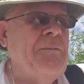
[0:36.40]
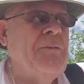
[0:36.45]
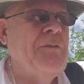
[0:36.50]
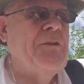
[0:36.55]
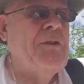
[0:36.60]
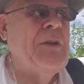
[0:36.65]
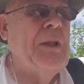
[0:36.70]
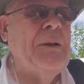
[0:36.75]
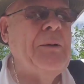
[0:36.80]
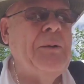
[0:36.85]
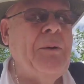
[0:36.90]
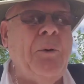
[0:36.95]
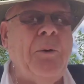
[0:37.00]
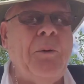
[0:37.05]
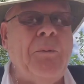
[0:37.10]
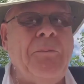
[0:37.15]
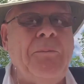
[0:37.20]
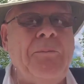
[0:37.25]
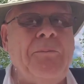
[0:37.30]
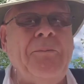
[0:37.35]
Stayed
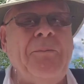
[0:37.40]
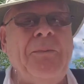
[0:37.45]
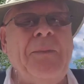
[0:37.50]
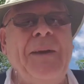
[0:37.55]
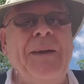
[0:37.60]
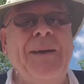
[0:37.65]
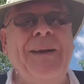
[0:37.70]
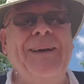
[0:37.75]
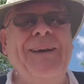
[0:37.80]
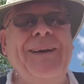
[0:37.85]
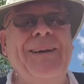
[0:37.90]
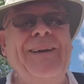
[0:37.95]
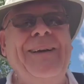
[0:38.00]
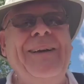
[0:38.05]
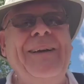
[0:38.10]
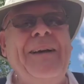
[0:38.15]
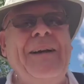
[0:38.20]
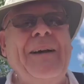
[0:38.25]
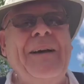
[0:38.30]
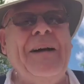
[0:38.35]
home.
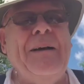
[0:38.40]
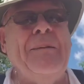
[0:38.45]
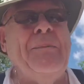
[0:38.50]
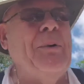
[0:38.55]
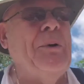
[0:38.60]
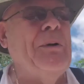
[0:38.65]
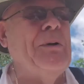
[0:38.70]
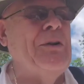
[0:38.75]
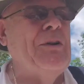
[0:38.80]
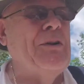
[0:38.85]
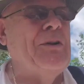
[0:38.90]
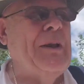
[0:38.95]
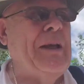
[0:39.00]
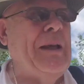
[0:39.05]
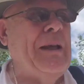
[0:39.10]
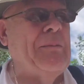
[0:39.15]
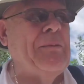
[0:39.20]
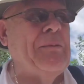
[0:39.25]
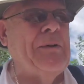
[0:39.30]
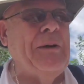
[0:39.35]
I booked this
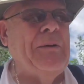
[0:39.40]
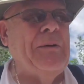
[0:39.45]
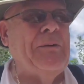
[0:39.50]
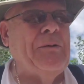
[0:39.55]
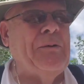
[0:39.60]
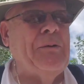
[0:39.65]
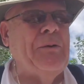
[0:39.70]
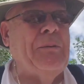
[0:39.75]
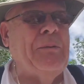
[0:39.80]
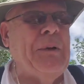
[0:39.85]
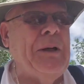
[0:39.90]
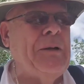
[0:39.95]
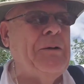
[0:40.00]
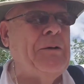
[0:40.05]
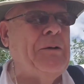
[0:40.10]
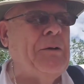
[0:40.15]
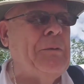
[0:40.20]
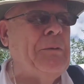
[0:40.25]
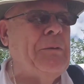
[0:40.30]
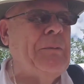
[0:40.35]
campground through
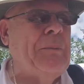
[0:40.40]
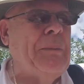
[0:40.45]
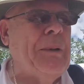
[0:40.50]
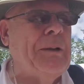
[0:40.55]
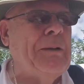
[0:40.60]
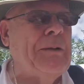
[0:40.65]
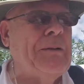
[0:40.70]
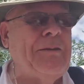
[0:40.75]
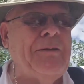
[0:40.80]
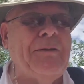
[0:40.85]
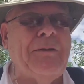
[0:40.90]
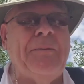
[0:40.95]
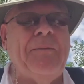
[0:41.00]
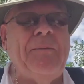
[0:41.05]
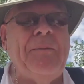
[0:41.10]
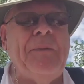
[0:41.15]
Manitoba Parks